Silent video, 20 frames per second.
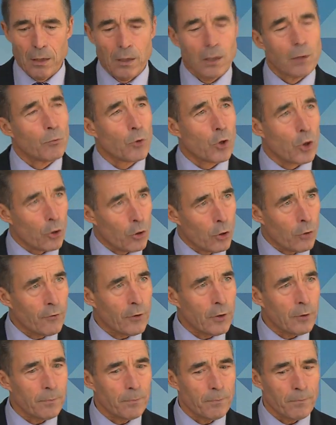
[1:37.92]

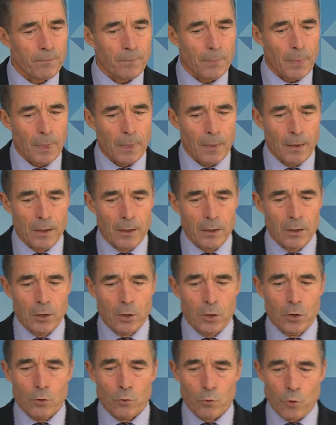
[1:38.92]
Moreover,
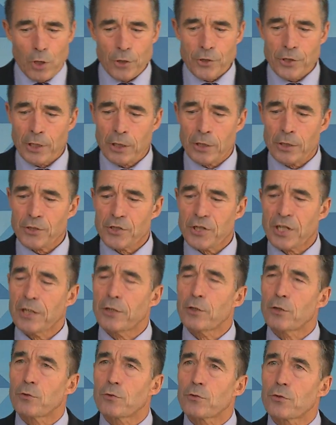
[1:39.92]
Russia
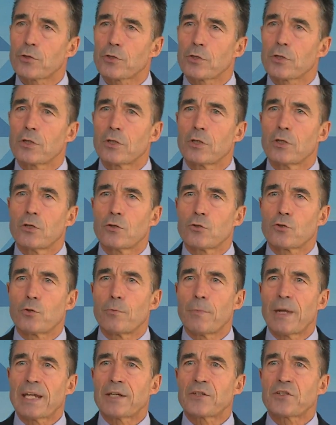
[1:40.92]
continues to
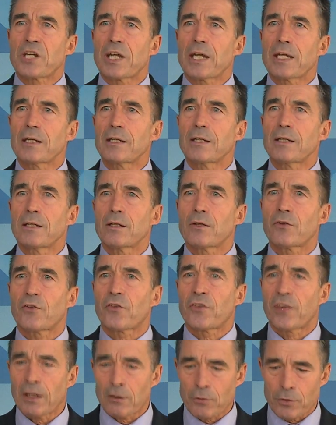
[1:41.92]
maintain
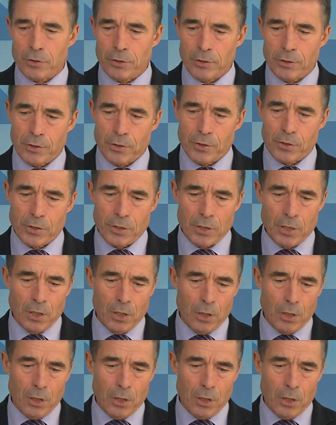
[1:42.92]
thousands